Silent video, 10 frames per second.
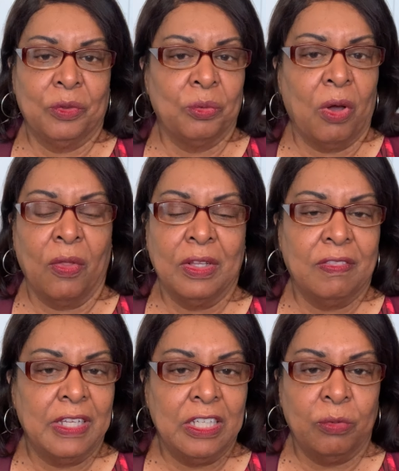through all the
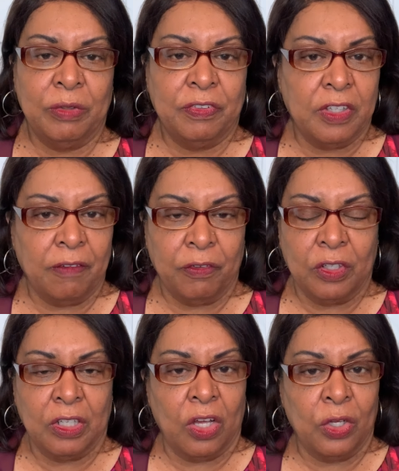things we've suffered
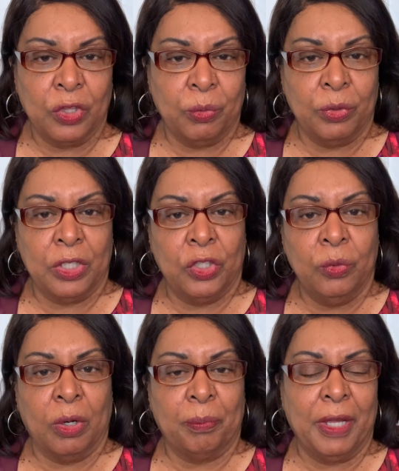and gone through, that
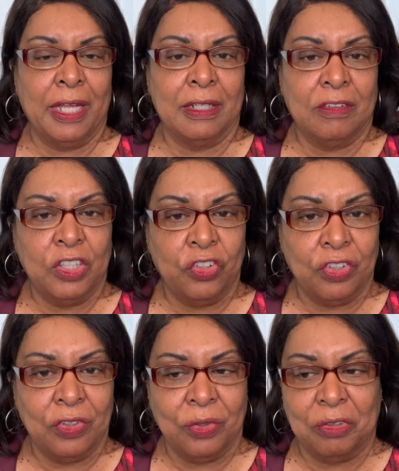you are paying
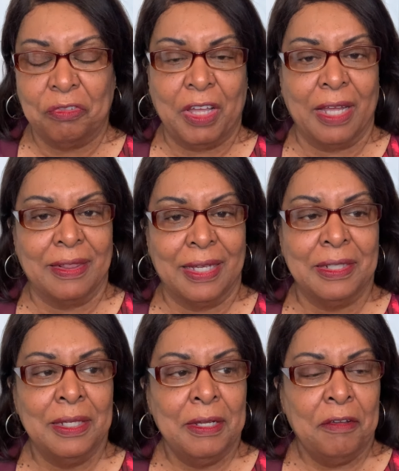attention to the fact that
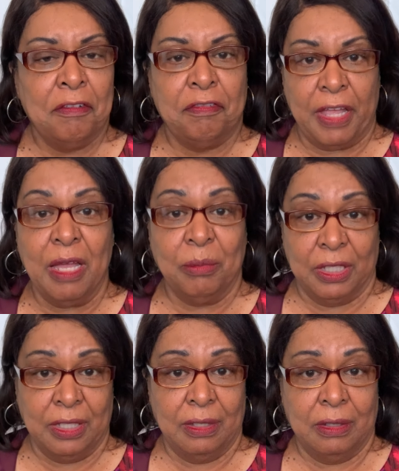
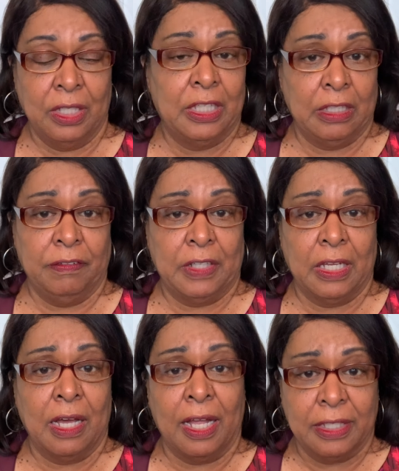family, the gifts that
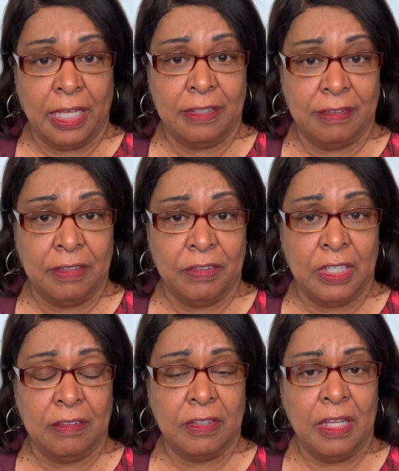God has given
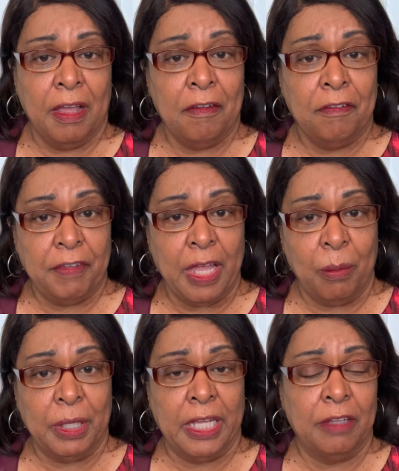us,
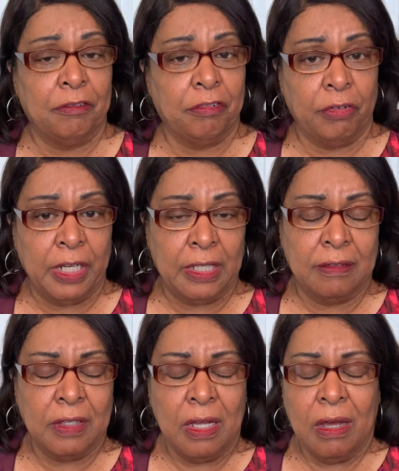family and friends
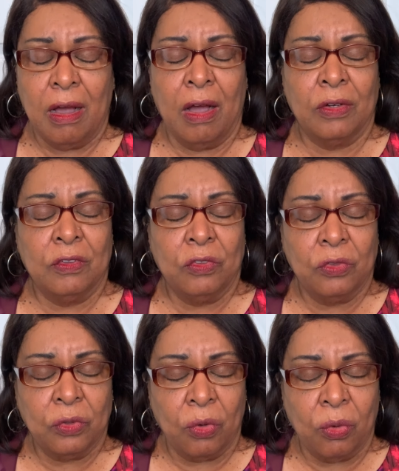are
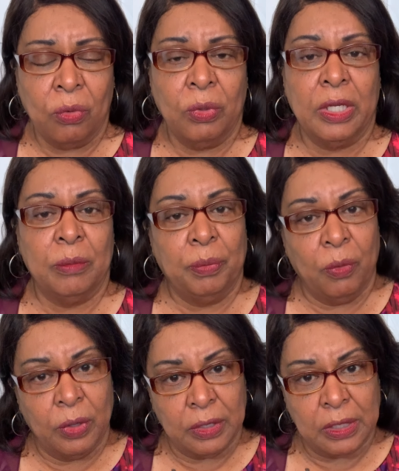so
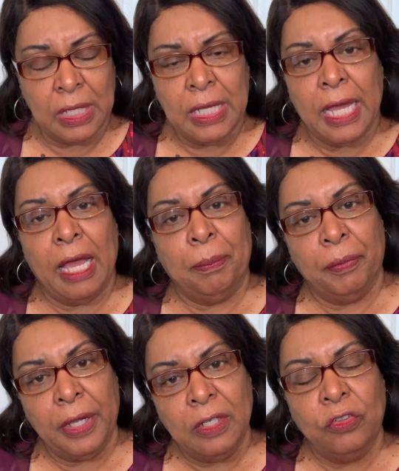important. I
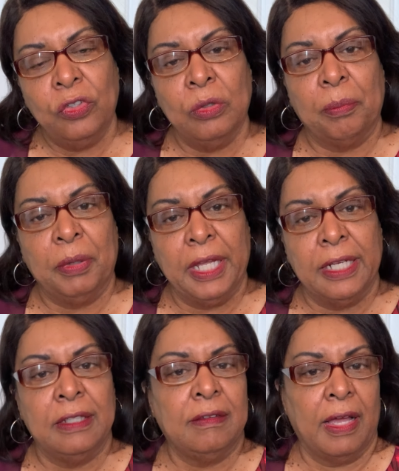pray that you are
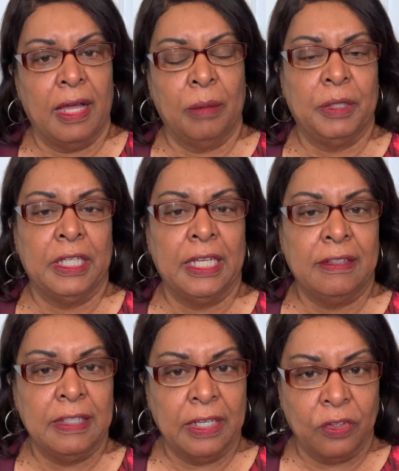planning time to get
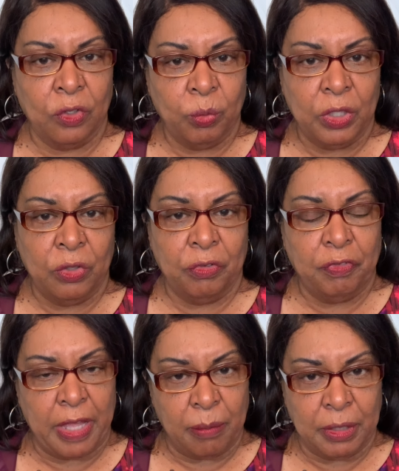together with your
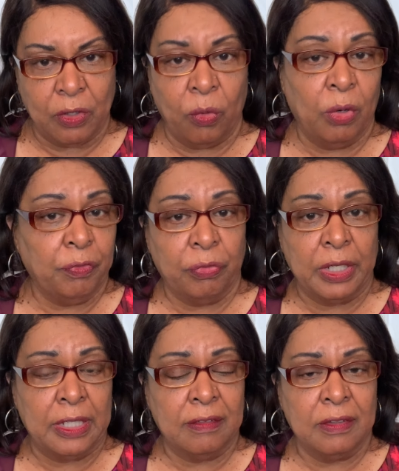family or
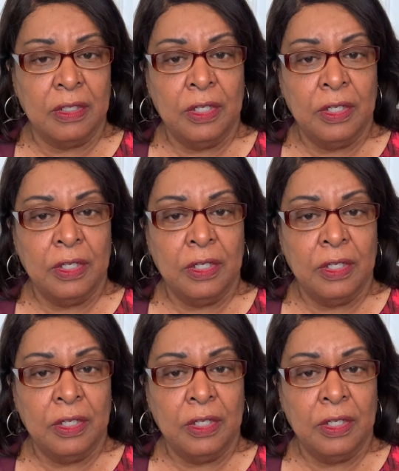friends